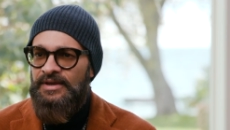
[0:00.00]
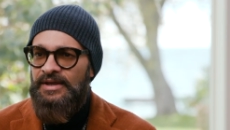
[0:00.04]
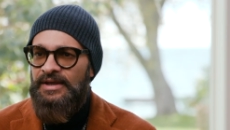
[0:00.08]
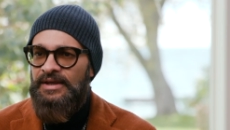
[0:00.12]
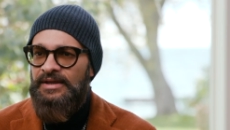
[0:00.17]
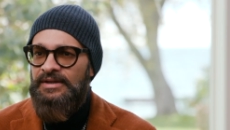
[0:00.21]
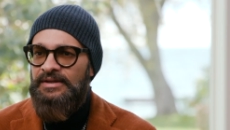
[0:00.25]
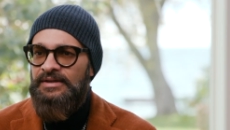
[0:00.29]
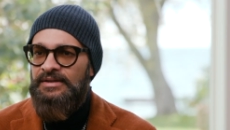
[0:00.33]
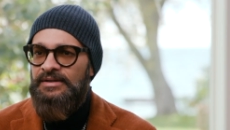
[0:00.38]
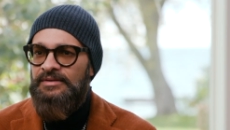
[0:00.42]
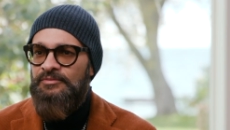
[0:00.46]

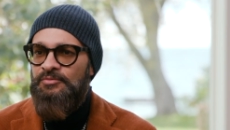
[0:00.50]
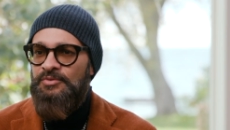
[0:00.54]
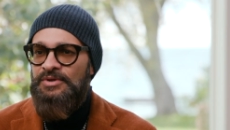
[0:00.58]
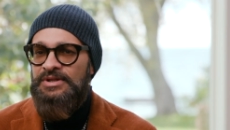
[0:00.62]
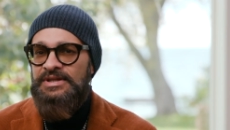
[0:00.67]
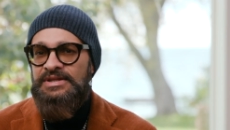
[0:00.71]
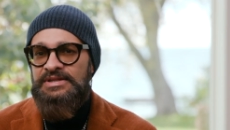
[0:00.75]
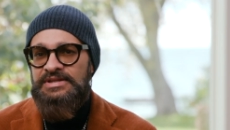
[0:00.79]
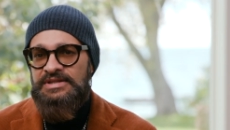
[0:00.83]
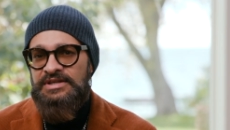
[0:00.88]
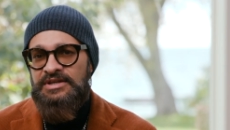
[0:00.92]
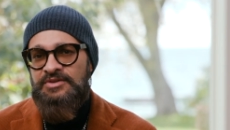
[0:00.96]
in
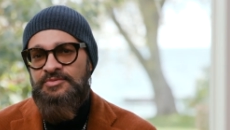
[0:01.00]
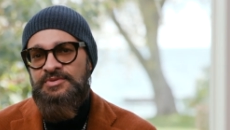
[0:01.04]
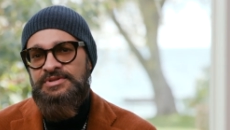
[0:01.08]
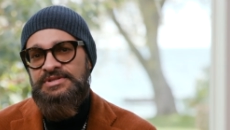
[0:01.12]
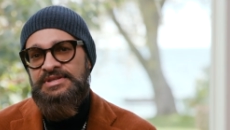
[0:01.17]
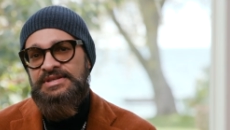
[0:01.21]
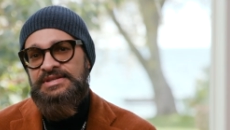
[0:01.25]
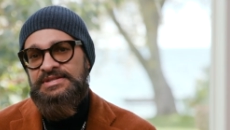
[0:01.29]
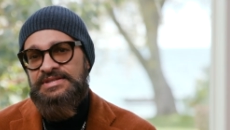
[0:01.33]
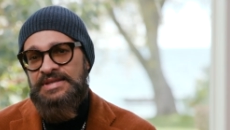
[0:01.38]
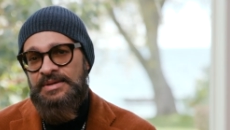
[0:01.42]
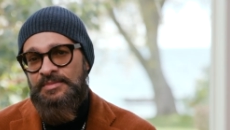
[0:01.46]
really
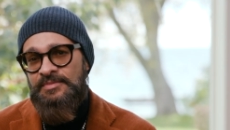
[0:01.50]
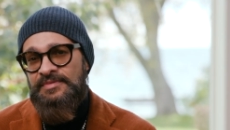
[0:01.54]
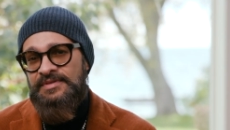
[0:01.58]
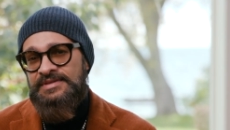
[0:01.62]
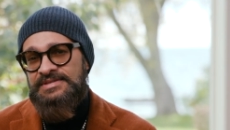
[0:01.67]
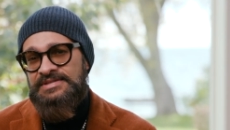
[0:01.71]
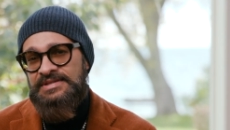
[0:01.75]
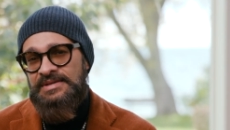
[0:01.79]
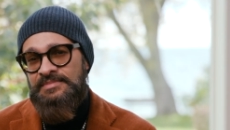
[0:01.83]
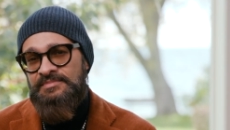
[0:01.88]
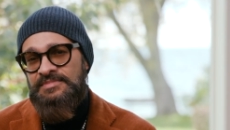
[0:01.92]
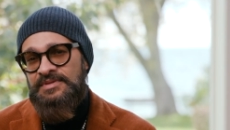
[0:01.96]
decreasing some of the
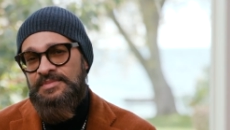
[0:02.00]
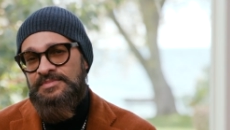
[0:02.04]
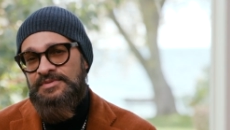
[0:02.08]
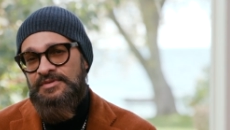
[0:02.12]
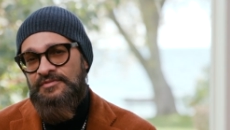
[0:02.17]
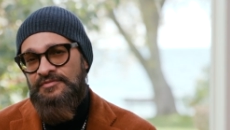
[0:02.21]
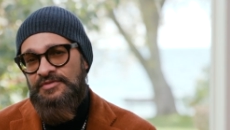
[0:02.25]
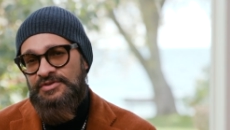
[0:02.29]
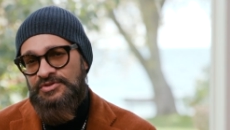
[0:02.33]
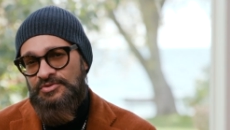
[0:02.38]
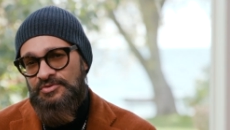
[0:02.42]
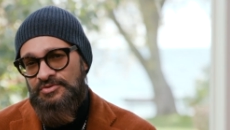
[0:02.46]
symptoms
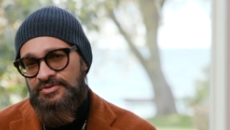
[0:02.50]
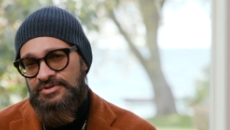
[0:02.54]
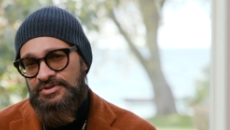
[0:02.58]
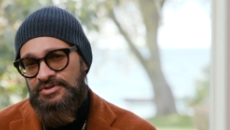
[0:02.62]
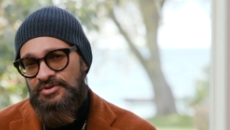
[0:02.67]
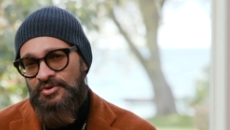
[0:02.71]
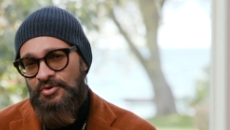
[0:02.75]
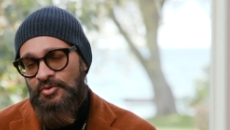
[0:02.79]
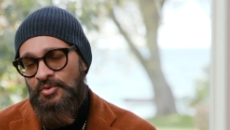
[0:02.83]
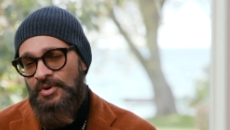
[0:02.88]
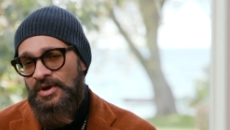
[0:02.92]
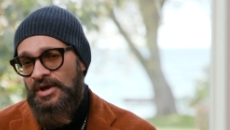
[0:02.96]
of visual
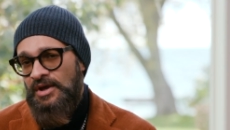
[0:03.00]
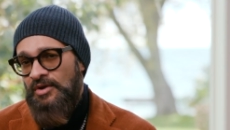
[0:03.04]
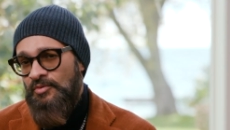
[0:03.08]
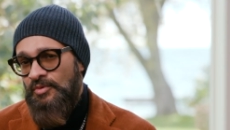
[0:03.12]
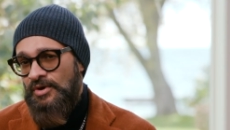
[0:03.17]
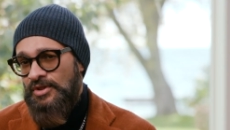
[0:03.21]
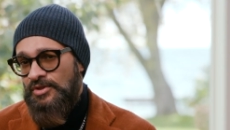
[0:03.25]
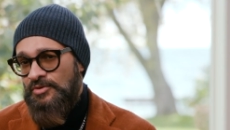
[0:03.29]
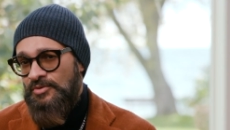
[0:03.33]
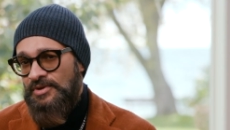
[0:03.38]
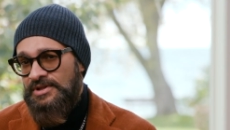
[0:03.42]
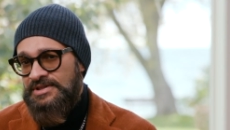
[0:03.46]
snow,
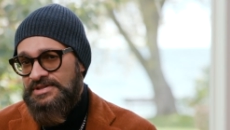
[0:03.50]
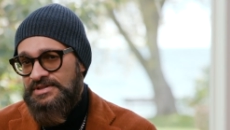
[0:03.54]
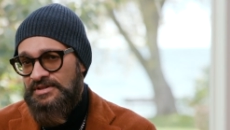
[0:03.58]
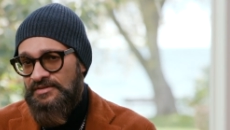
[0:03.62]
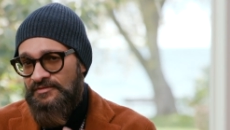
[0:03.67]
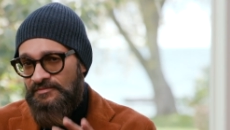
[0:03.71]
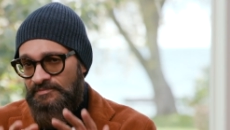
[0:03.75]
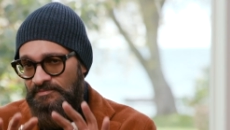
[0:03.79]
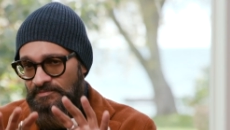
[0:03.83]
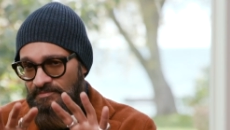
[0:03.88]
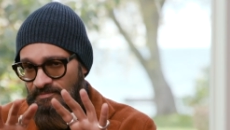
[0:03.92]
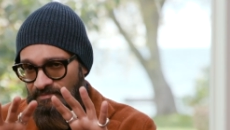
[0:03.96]
whether it's the